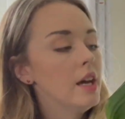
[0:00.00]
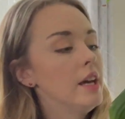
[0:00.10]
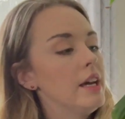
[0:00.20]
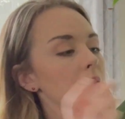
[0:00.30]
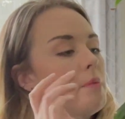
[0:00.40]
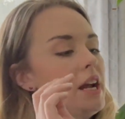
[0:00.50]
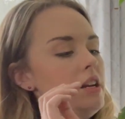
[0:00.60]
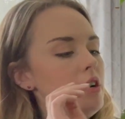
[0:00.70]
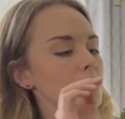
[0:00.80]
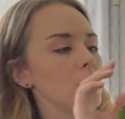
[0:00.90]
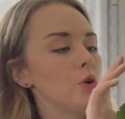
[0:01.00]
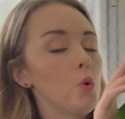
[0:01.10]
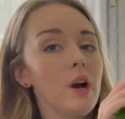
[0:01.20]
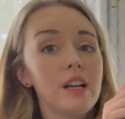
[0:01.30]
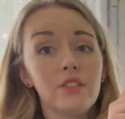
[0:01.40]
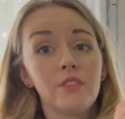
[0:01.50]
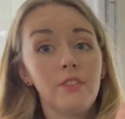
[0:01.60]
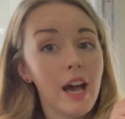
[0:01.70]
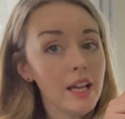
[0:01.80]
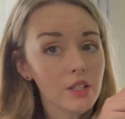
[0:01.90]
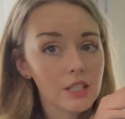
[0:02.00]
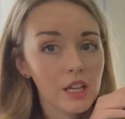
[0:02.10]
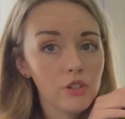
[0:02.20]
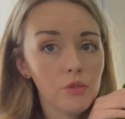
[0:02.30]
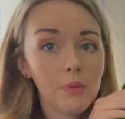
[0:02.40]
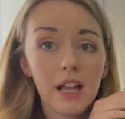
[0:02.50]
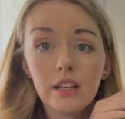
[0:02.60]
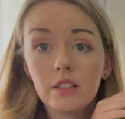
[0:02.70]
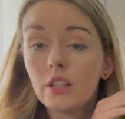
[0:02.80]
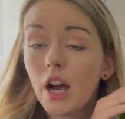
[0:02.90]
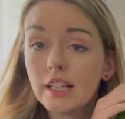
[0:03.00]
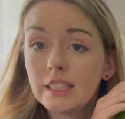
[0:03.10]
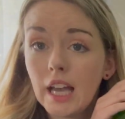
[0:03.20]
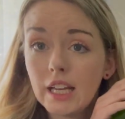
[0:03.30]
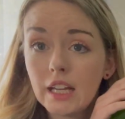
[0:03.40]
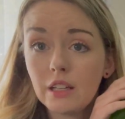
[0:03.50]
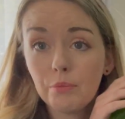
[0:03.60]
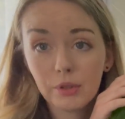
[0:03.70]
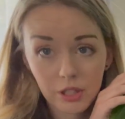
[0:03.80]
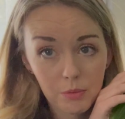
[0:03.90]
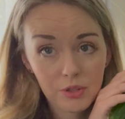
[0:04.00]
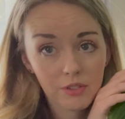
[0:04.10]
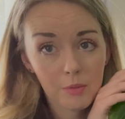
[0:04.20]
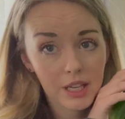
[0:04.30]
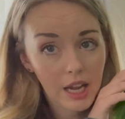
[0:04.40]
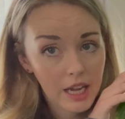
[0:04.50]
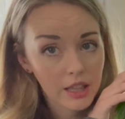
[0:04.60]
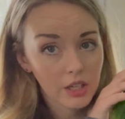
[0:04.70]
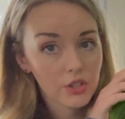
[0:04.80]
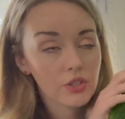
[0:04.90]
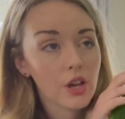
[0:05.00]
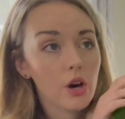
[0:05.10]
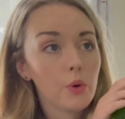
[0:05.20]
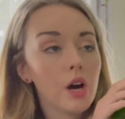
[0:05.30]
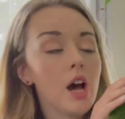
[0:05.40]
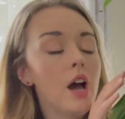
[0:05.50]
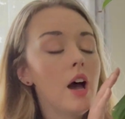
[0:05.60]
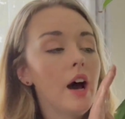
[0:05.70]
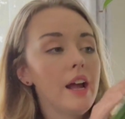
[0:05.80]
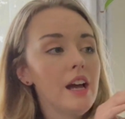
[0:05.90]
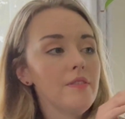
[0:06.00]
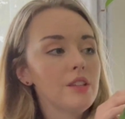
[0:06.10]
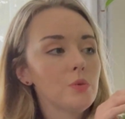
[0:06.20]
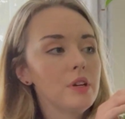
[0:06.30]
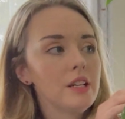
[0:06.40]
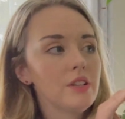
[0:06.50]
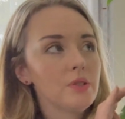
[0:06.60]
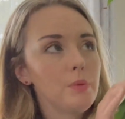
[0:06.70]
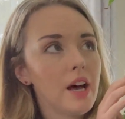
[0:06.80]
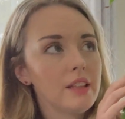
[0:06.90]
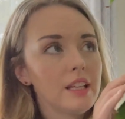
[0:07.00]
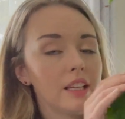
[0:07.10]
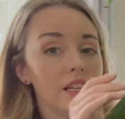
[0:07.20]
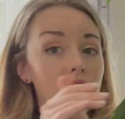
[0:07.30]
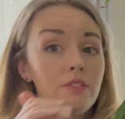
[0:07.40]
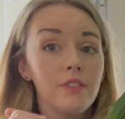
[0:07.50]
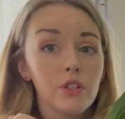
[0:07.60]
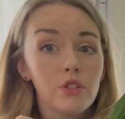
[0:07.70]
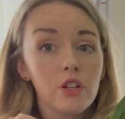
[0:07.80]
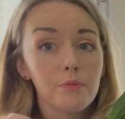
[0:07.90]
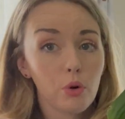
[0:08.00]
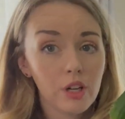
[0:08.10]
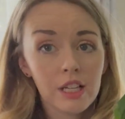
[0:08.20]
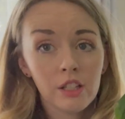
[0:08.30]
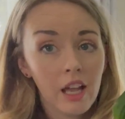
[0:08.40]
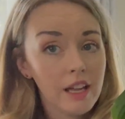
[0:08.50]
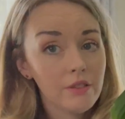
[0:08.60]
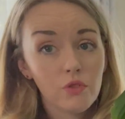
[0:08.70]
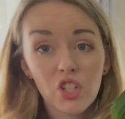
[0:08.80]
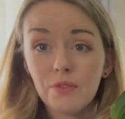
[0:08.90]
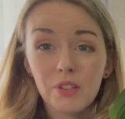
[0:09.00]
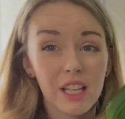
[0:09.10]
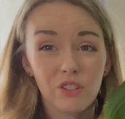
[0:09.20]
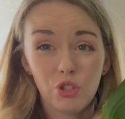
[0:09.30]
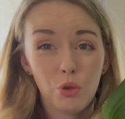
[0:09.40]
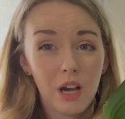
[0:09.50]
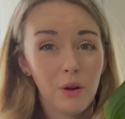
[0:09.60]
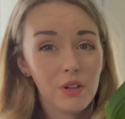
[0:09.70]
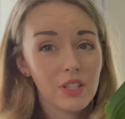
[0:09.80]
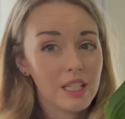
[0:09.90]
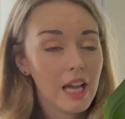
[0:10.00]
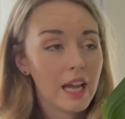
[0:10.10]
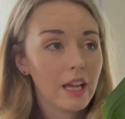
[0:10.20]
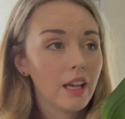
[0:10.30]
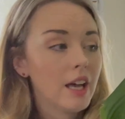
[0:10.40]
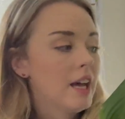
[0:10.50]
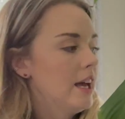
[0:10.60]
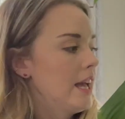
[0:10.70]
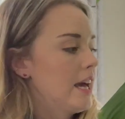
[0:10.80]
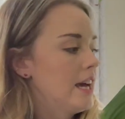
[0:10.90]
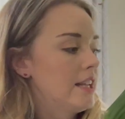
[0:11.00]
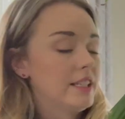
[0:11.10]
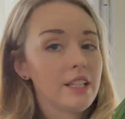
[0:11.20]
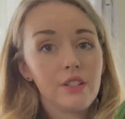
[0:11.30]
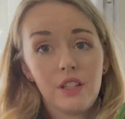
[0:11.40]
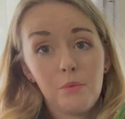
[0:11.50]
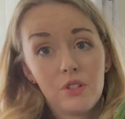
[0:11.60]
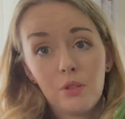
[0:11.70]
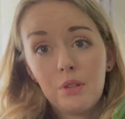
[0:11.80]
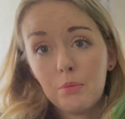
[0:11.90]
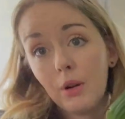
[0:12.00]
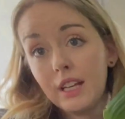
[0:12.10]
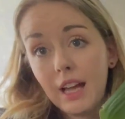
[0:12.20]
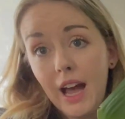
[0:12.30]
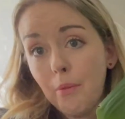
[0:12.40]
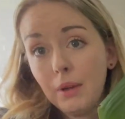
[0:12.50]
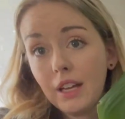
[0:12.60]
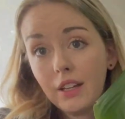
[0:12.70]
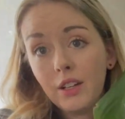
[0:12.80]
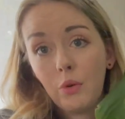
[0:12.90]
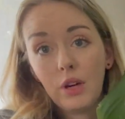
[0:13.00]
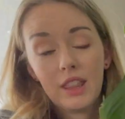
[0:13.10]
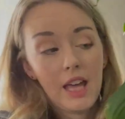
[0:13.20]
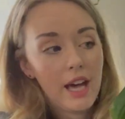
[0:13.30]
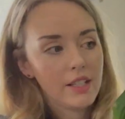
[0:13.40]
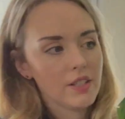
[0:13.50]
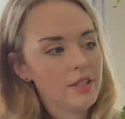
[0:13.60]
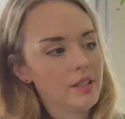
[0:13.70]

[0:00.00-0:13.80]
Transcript: It might not grow quite as fast, and you might not get any blooms from it either. So I have this one in a spot that gets filtered morning light just for like 2 hours a day, and it seems to be pretty happy with that.